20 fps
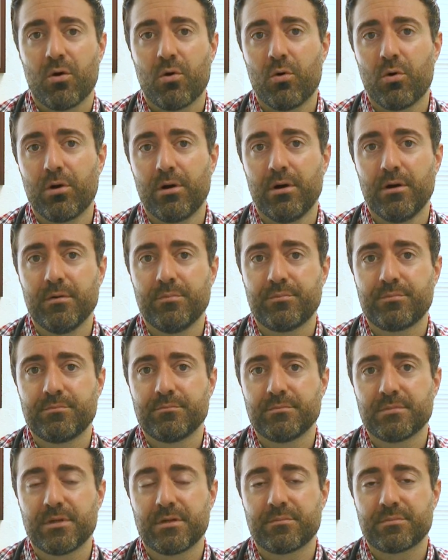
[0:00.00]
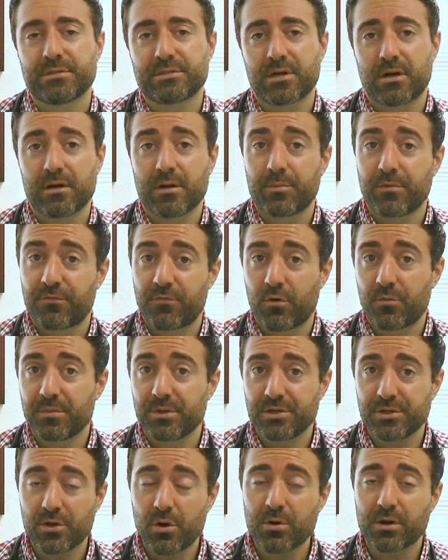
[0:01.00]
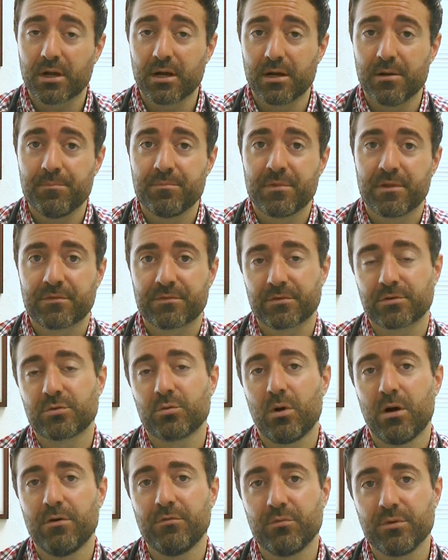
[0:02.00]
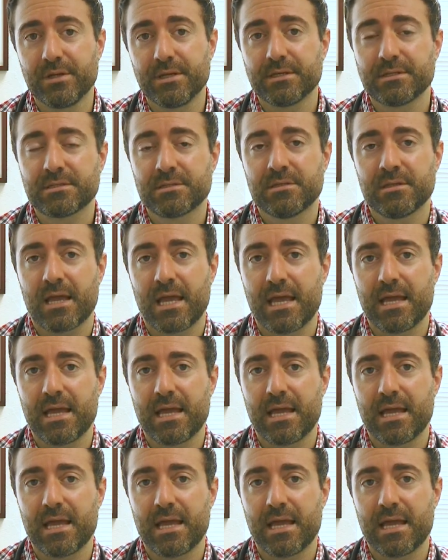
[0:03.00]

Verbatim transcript: or started performing yoga for 12 weeks,